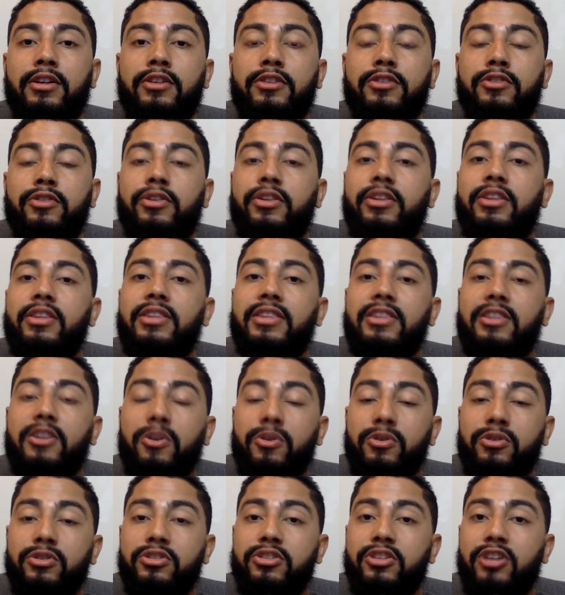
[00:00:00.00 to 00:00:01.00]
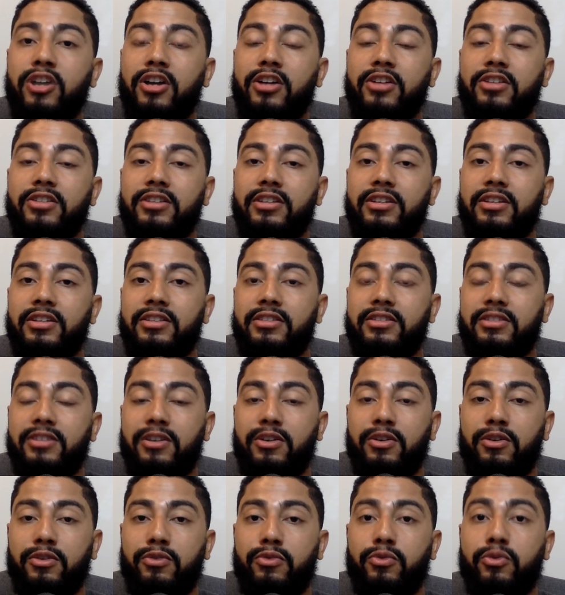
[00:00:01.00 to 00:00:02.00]
So then those thoughts in
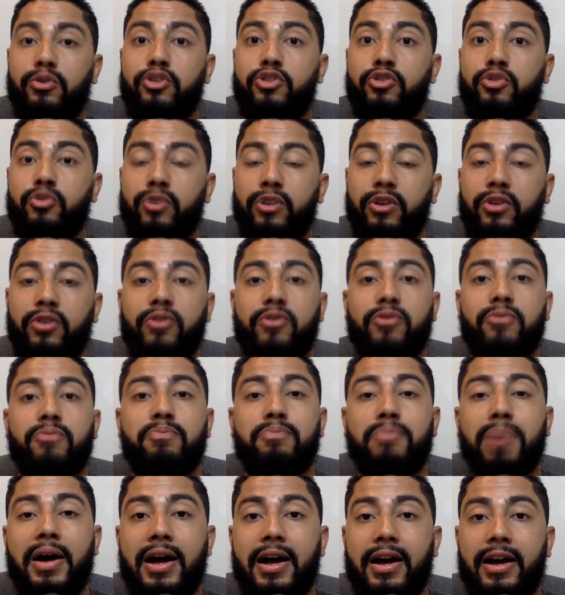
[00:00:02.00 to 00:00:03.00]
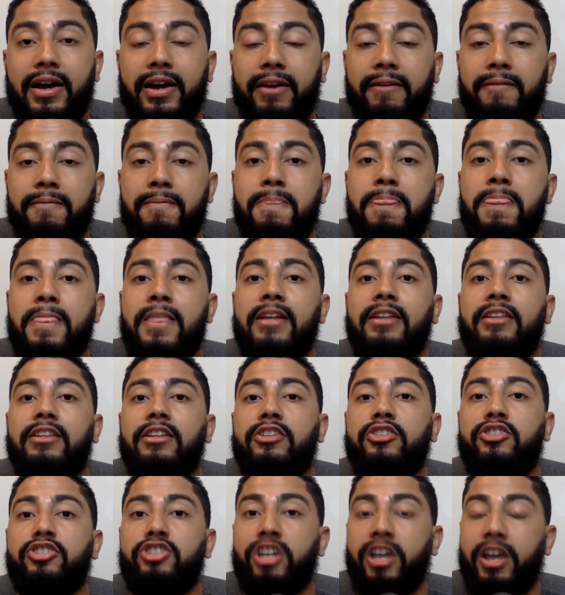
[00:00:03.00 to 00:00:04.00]
itself were triggered by
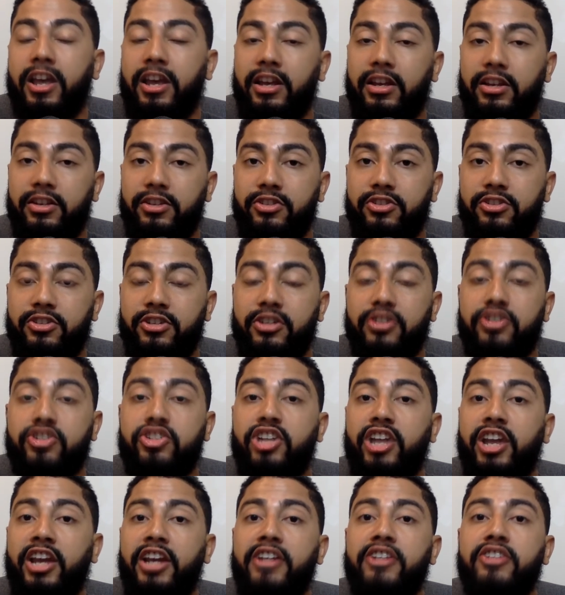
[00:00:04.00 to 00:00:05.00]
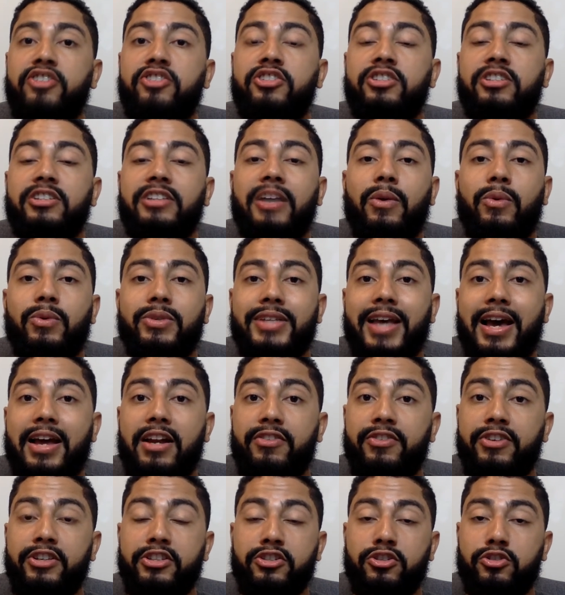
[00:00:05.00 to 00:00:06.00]
the change, a change that was
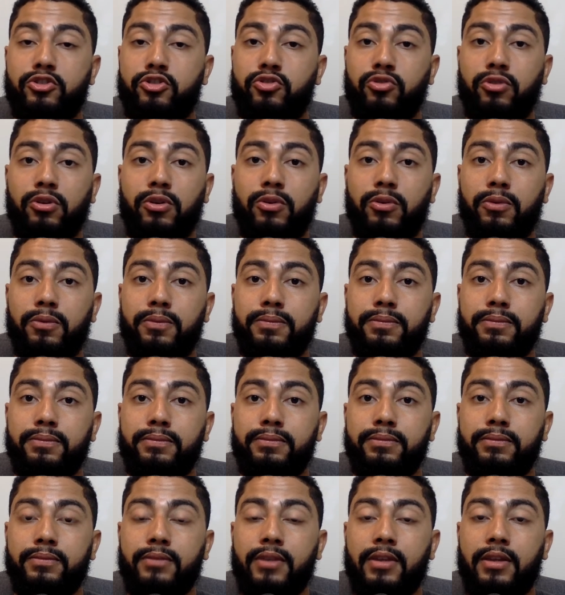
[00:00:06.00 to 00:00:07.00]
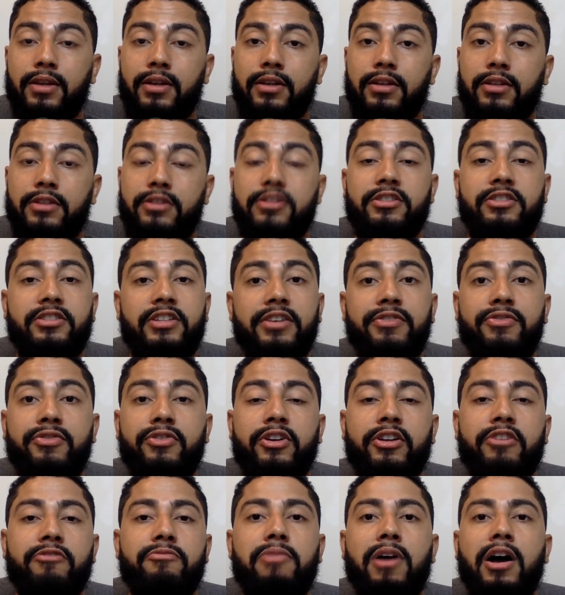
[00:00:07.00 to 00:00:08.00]
out of his control. Because it's
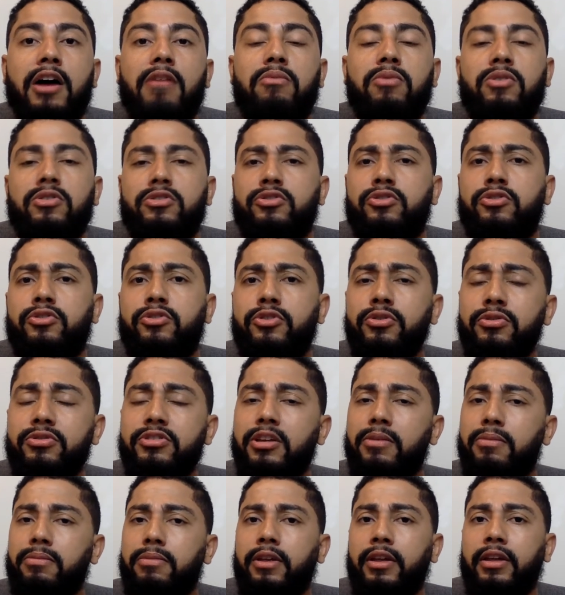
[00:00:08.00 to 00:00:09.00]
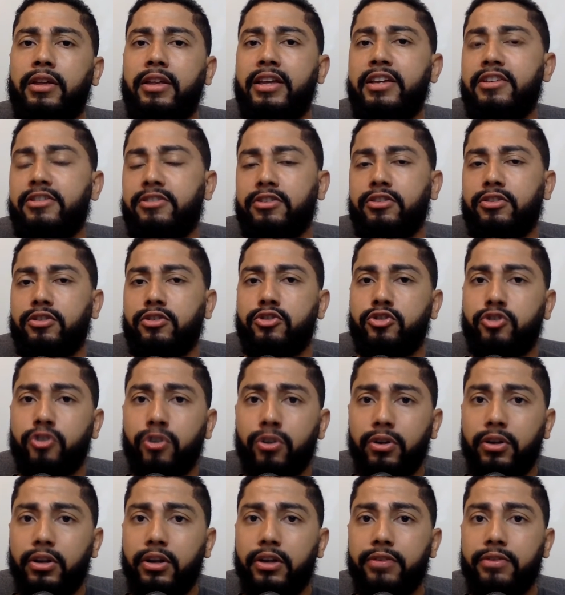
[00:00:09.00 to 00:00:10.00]
different if Bob wants to do something that he's in
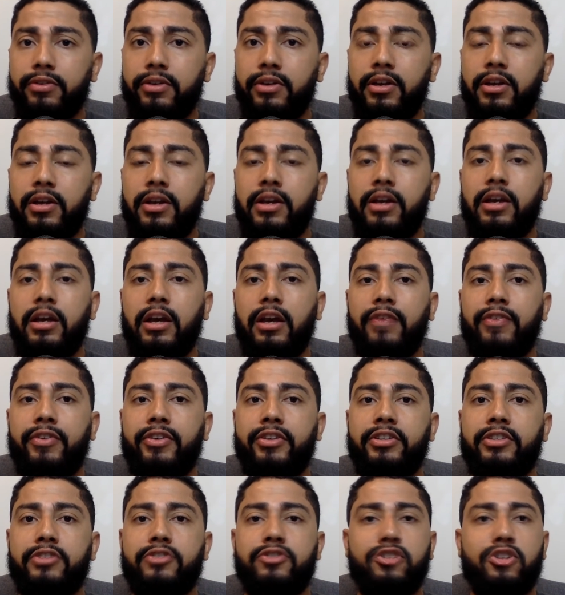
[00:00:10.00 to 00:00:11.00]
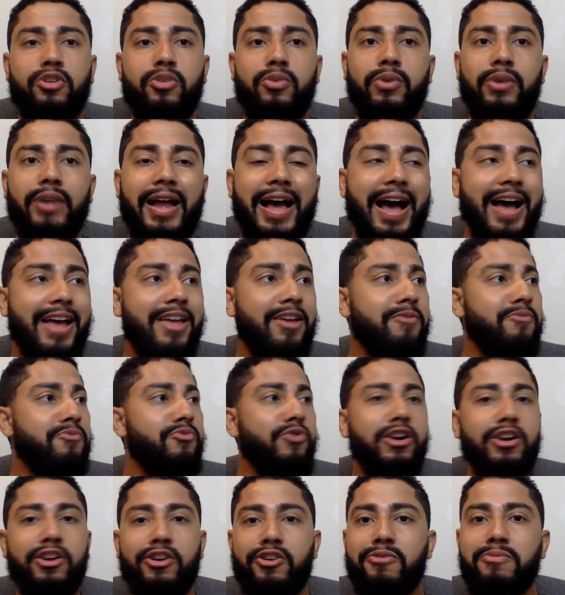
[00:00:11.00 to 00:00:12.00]
control of. If he says, you know what, I
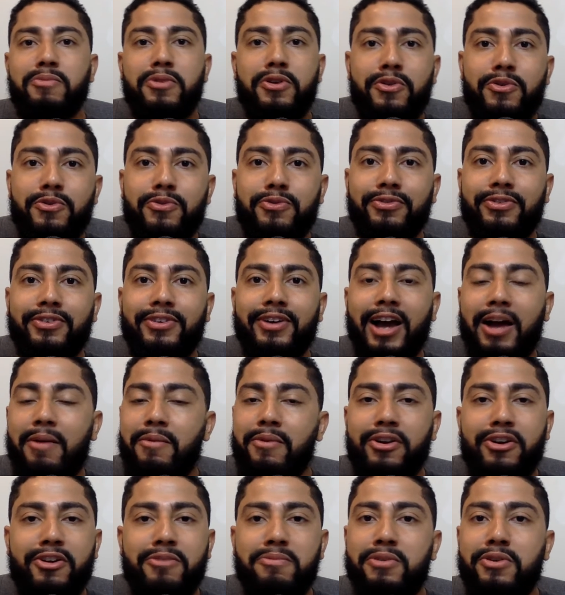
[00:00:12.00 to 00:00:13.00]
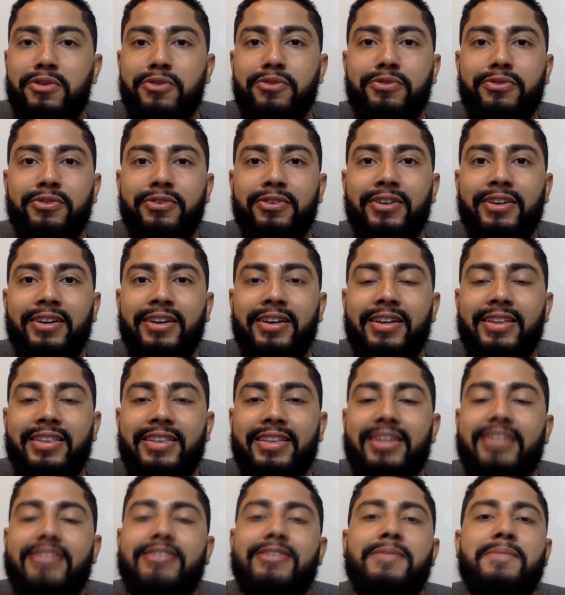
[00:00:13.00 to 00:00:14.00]
am ready to move, I'm ready to move,
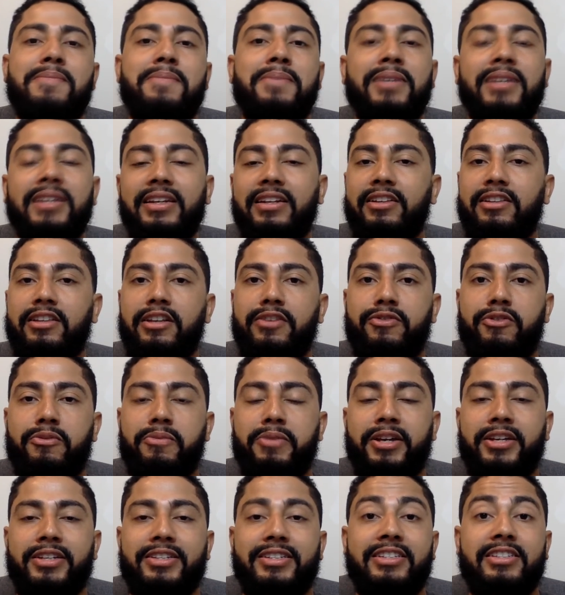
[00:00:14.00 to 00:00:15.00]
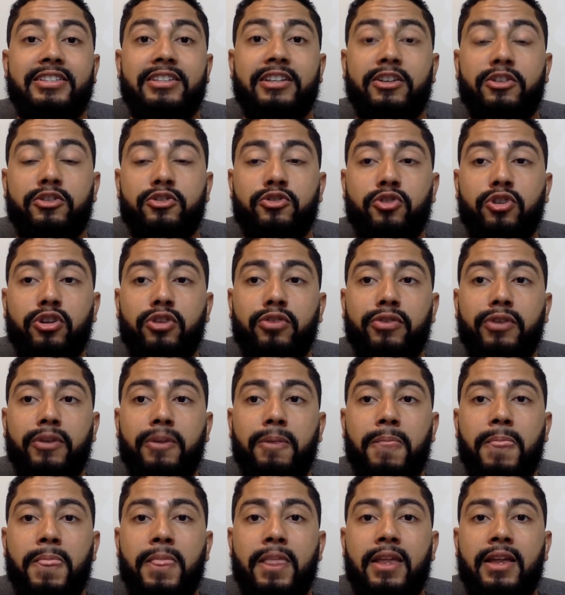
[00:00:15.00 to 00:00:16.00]
then that's completely different because he's in control of
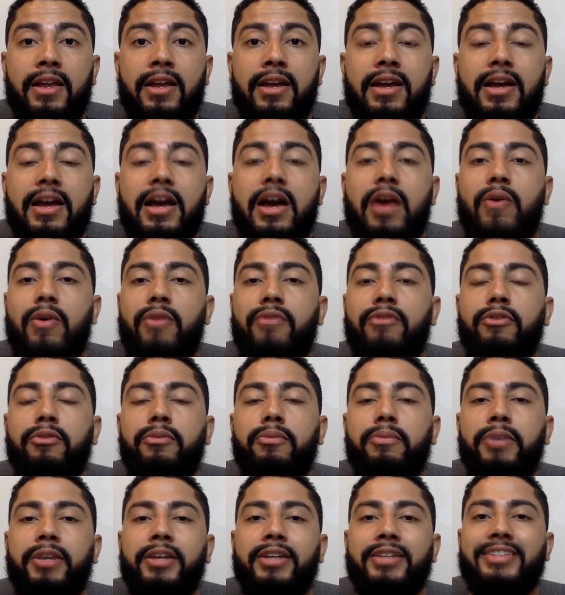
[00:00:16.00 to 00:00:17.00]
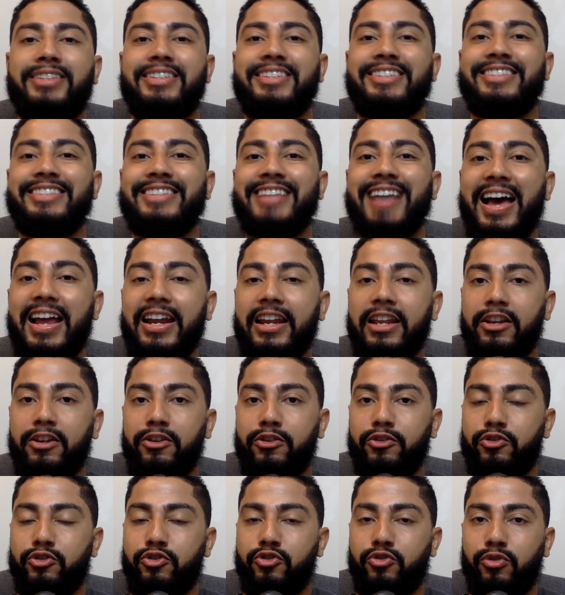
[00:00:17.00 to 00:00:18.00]
it. However, because he's not in
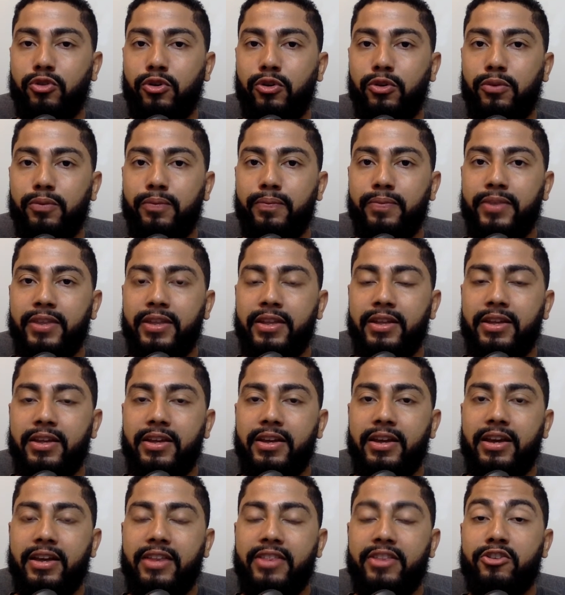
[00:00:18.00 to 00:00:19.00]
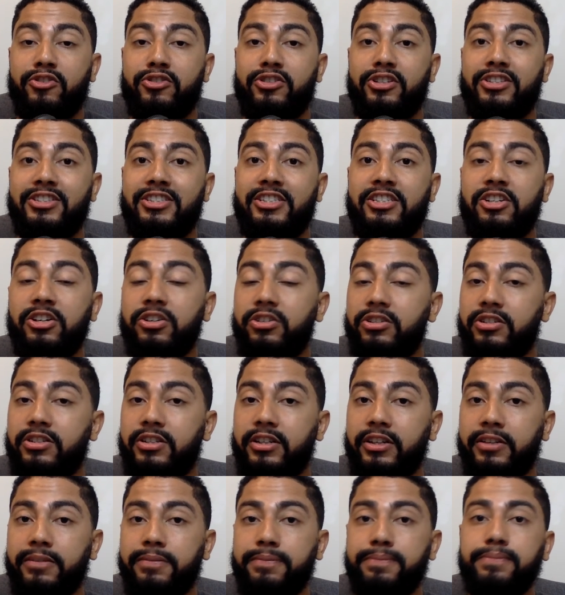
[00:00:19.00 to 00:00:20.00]
control and there's
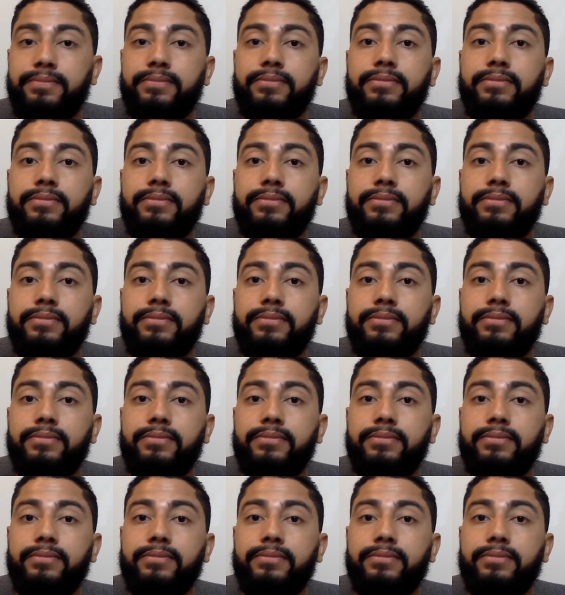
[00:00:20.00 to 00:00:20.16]
uncertainty,